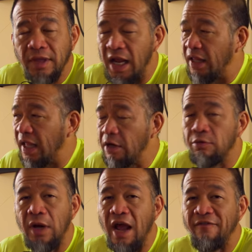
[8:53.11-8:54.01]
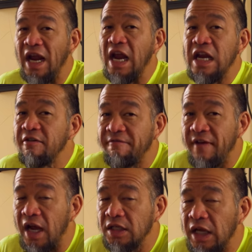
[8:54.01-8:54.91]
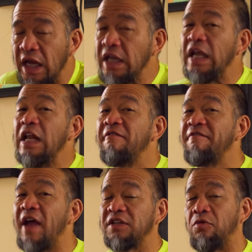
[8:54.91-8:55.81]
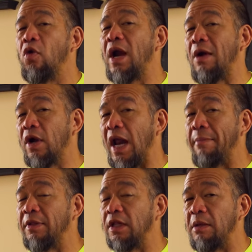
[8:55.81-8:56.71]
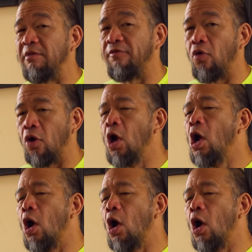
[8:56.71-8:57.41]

And they don't have any effects, any ill effects from what happened the day before.